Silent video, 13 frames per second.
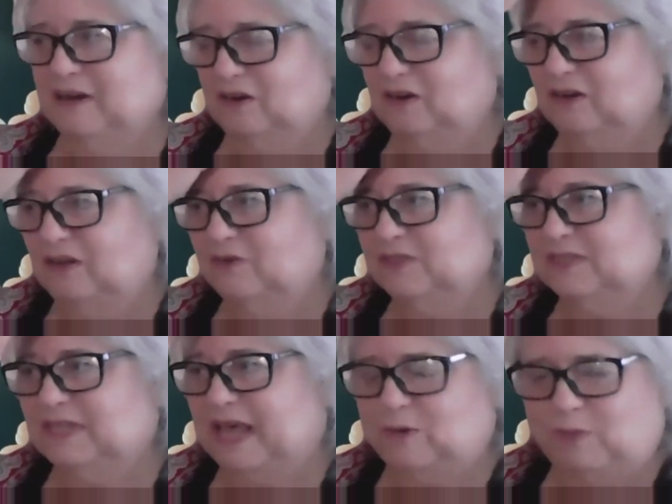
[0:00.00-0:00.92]
it was
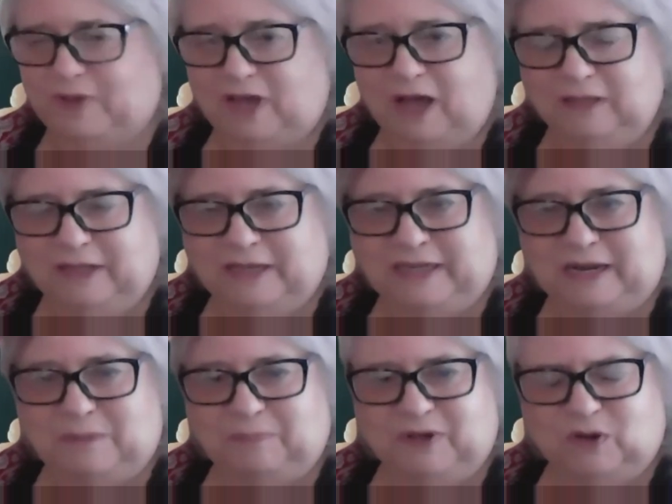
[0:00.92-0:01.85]
like we all ended
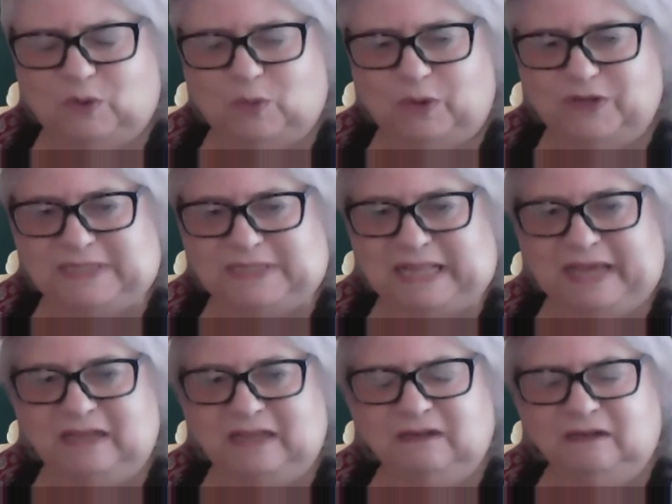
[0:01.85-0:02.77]
up on Quartz
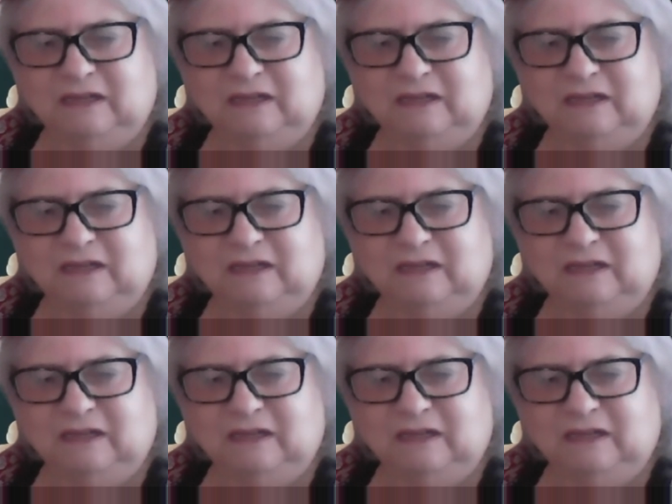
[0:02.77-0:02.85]
Lane.